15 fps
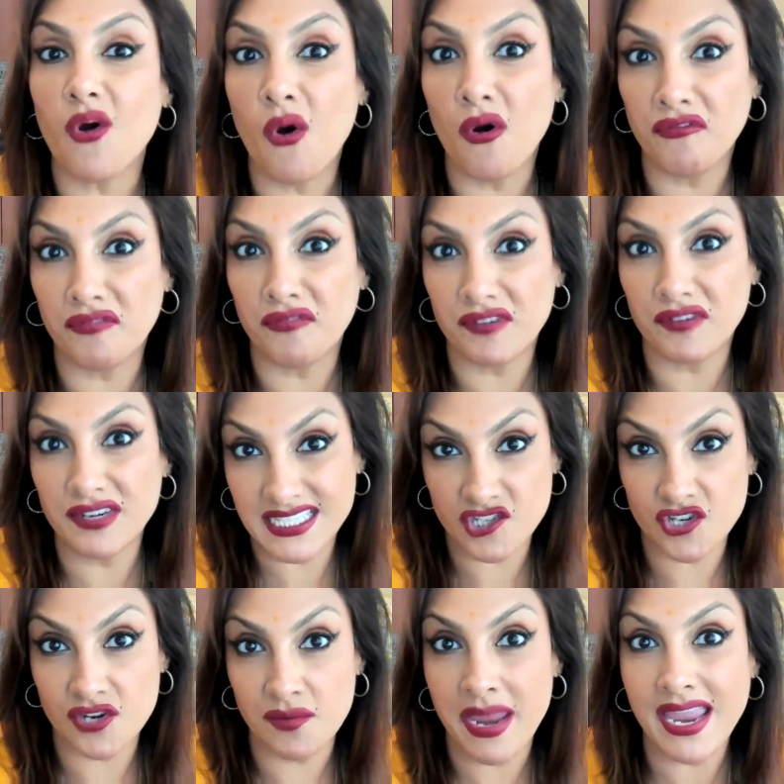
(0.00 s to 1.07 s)
of
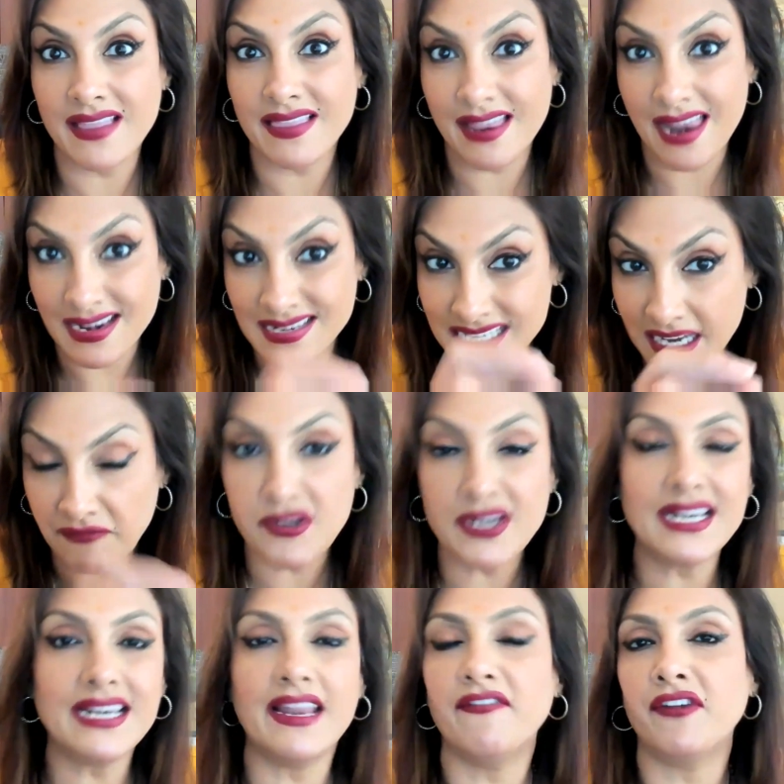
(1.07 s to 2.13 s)
decision making that I
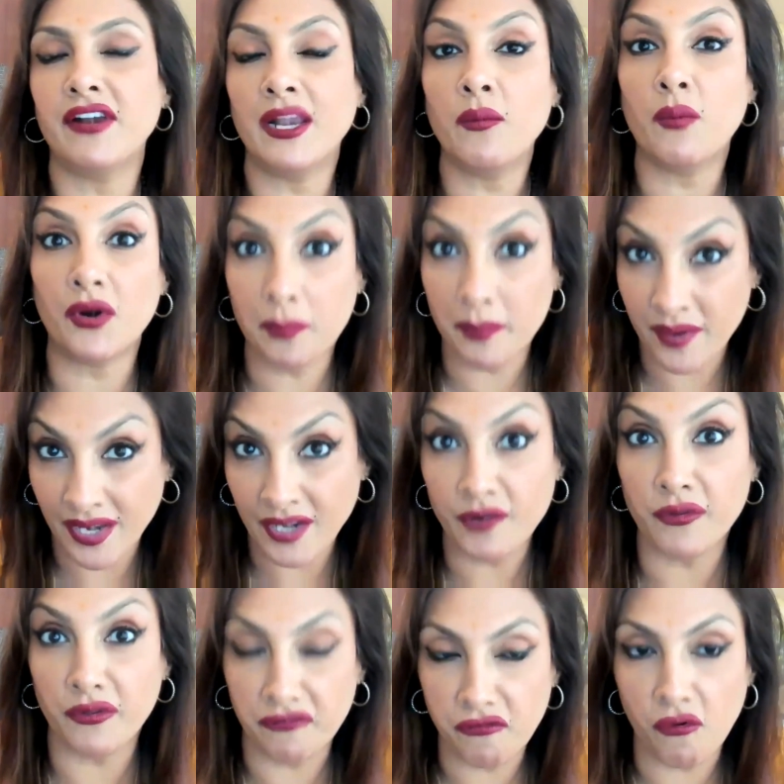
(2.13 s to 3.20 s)
definitely want to bring
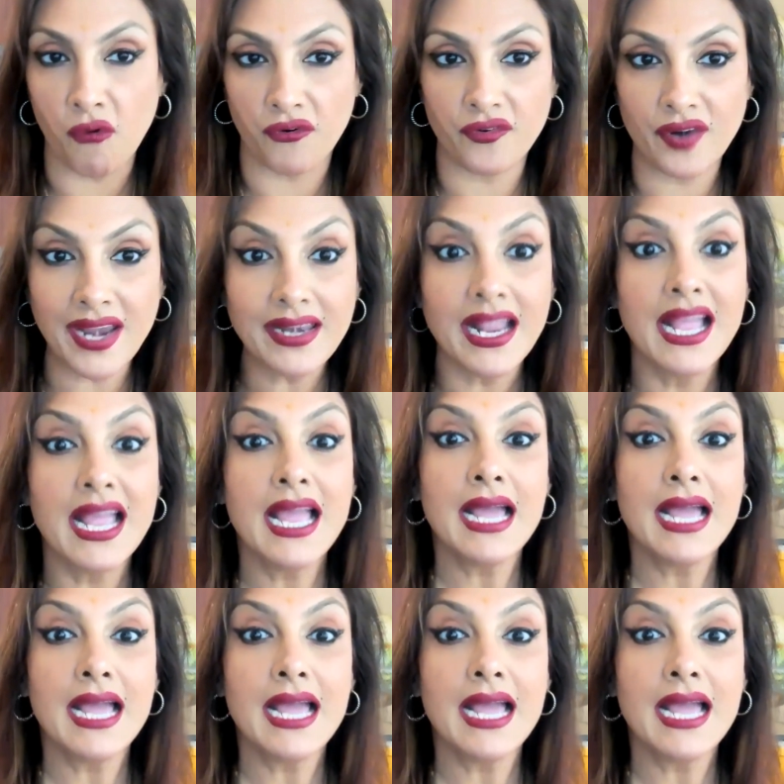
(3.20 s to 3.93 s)
to the fore, right?